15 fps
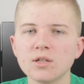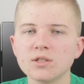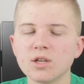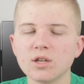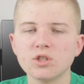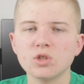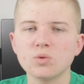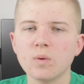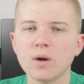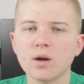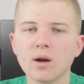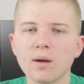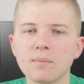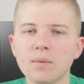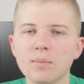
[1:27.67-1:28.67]
such as where
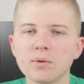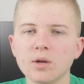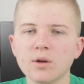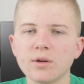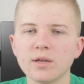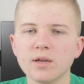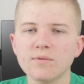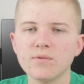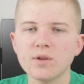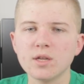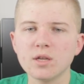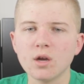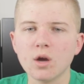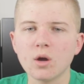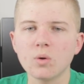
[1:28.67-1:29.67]
I'm uploading a
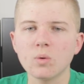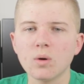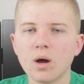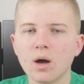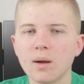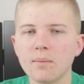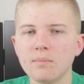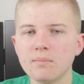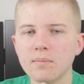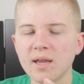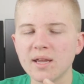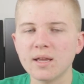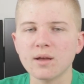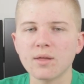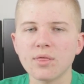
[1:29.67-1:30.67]
video, I'm
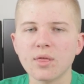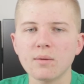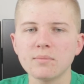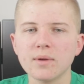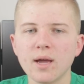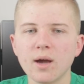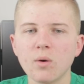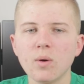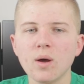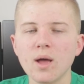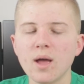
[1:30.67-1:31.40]
making a thumbnail,